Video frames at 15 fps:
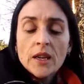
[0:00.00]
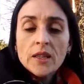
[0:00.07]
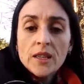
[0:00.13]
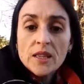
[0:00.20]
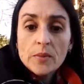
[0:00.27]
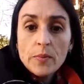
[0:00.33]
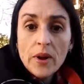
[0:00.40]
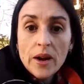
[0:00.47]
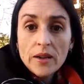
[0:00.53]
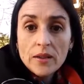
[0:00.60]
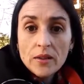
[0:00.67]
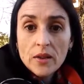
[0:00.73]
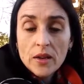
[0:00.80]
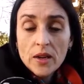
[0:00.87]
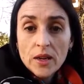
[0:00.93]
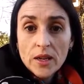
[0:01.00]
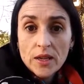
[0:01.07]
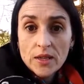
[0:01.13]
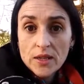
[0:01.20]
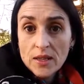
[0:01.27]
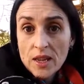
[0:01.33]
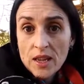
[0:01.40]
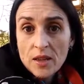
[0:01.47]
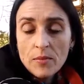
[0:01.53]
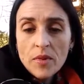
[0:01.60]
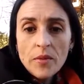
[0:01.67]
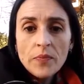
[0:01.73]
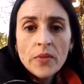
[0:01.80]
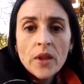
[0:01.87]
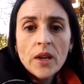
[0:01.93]
Despite his name,
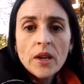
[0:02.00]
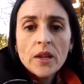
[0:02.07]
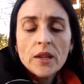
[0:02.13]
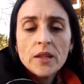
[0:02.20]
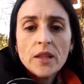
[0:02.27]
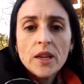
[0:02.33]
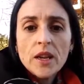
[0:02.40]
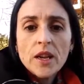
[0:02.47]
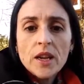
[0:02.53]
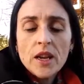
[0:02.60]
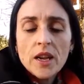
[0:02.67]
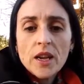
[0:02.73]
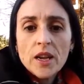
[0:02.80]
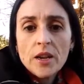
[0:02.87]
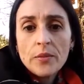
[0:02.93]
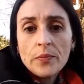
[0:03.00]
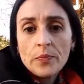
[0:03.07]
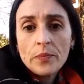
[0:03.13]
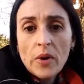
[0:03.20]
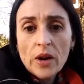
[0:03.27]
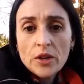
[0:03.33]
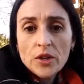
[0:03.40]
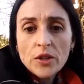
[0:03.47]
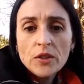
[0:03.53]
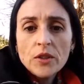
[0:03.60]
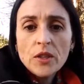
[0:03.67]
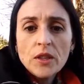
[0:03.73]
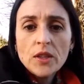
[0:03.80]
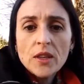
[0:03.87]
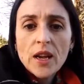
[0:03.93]
the marsh
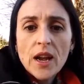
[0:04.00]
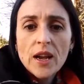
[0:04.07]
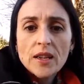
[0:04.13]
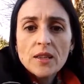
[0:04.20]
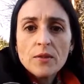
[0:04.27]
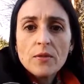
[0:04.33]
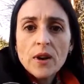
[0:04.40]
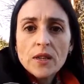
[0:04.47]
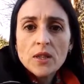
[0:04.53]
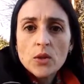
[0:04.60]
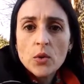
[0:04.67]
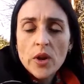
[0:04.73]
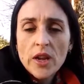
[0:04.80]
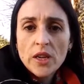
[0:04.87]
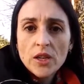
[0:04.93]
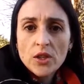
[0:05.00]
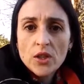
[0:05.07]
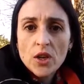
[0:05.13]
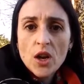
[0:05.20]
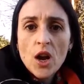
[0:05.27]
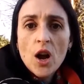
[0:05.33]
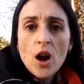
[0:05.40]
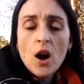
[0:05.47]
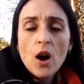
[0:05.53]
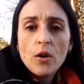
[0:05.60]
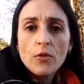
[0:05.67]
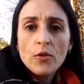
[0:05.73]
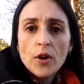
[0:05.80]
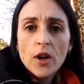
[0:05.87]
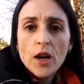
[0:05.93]
teeth has a vast range
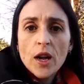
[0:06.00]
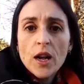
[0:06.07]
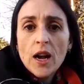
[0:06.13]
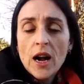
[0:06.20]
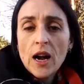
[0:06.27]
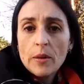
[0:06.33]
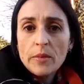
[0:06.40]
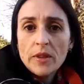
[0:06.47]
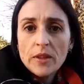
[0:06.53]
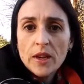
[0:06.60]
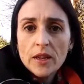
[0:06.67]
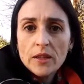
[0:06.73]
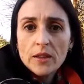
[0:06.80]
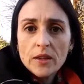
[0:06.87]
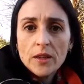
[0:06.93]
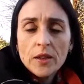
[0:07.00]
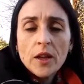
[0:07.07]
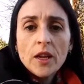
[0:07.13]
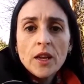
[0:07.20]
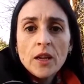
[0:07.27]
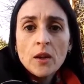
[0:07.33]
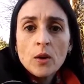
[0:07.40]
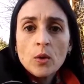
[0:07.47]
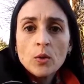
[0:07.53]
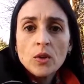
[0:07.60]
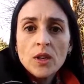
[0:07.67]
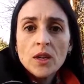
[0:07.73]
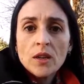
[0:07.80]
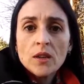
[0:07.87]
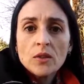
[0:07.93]
of habitat,
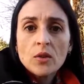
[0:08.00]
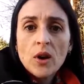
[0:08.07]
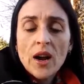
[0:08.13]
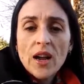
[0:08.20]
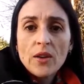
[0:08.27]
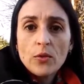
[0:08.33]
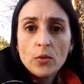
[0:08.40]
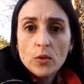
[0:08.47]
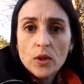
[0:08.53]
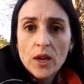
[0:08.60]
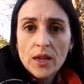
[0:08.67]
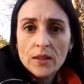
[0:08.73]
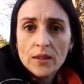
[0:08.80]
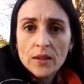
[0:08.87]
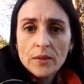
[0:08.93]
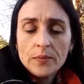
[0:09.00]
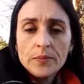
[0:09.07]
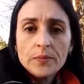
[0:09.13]
including dry woodland.